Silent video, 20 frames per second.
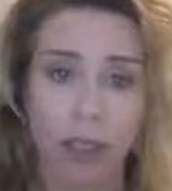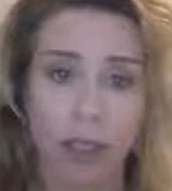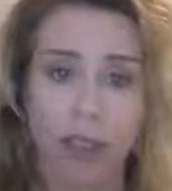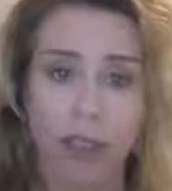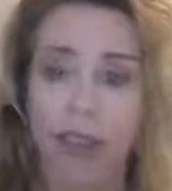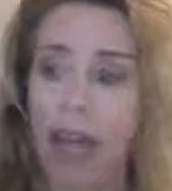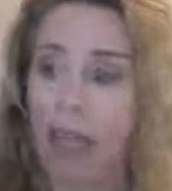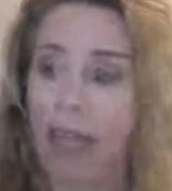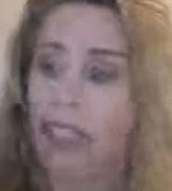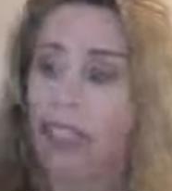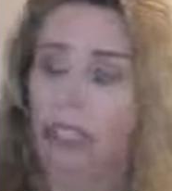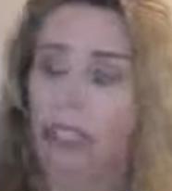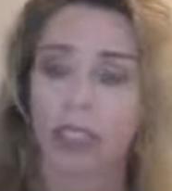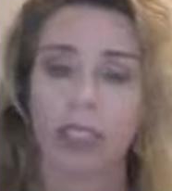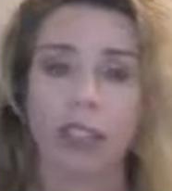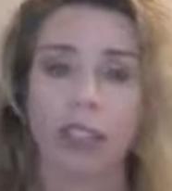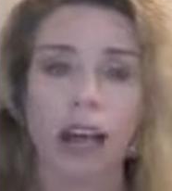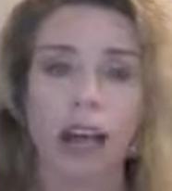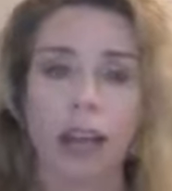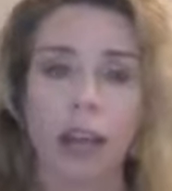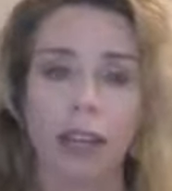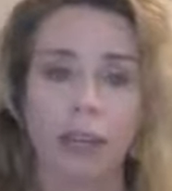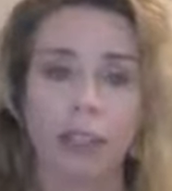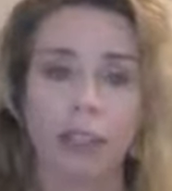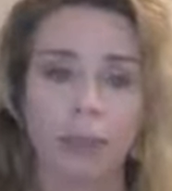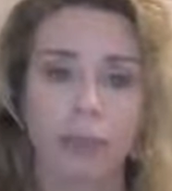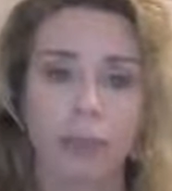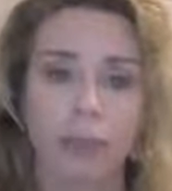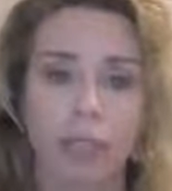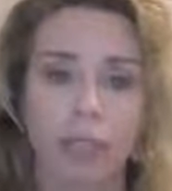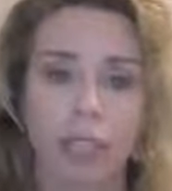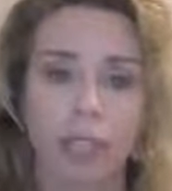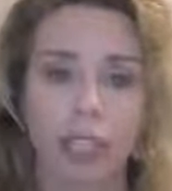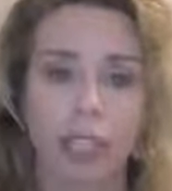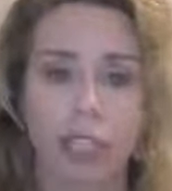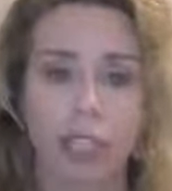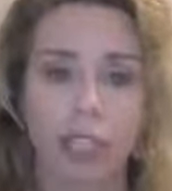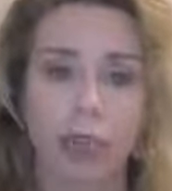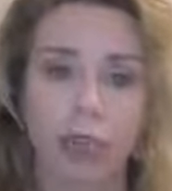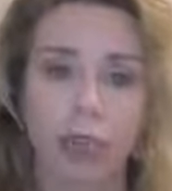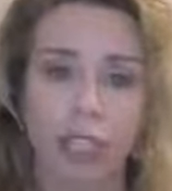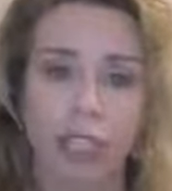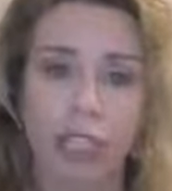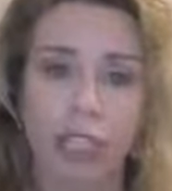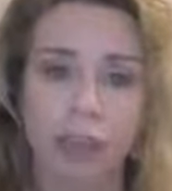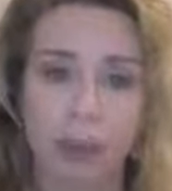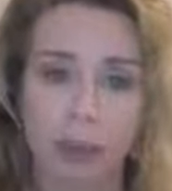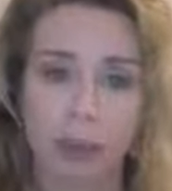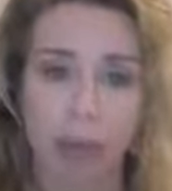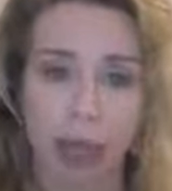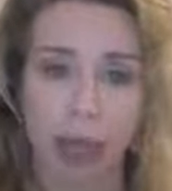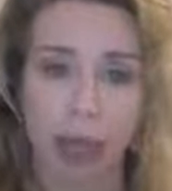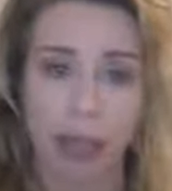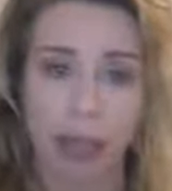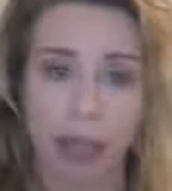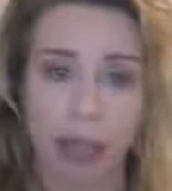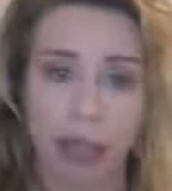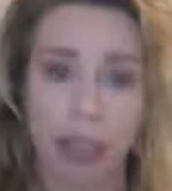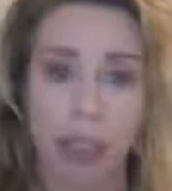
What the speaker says: That is just a lot of expenses that you don't need to be paying.